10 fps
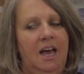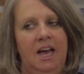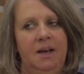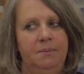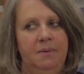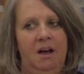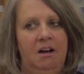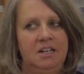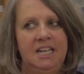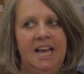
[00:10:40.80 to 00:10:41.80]

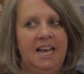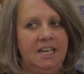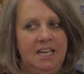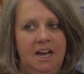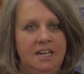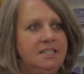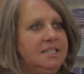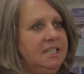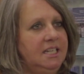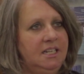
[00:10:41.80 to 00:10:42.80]
hardly any
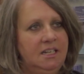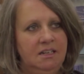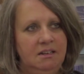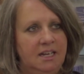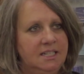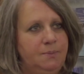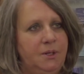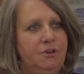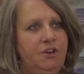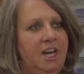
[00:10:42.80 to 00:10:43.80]
IT
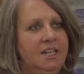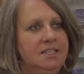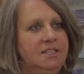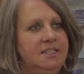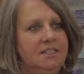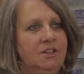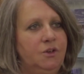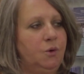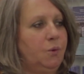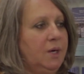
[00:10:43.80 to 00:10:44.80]
experience,
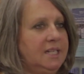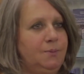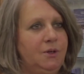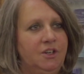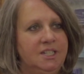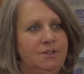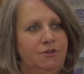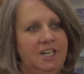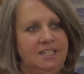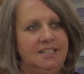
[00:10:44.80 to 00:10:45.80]
no experience
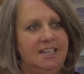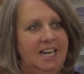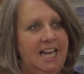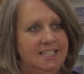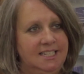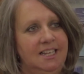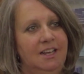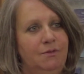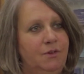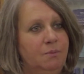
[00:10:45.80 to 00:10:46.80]
of writing an
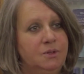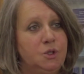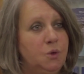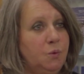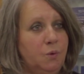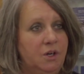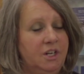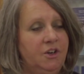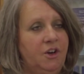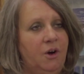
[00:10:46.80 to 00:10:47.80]
essay from school,
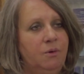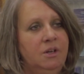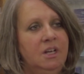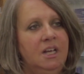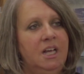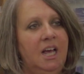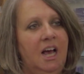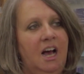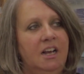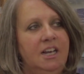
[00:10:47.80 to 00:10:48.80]
you know,
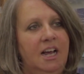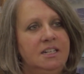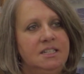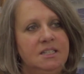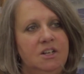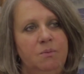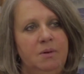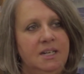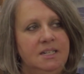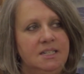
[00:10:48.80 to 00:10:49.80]
and yet
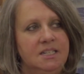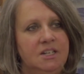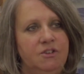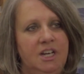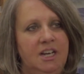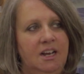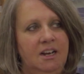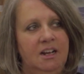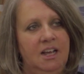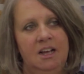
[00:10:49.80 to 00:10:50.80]
complete a degree
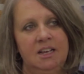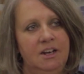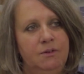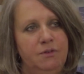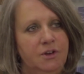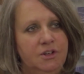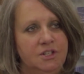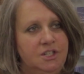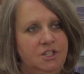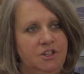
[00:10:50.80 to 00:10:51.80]
and get a
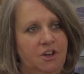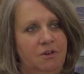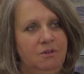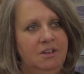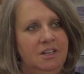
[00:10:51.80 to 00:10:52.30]
first, you know.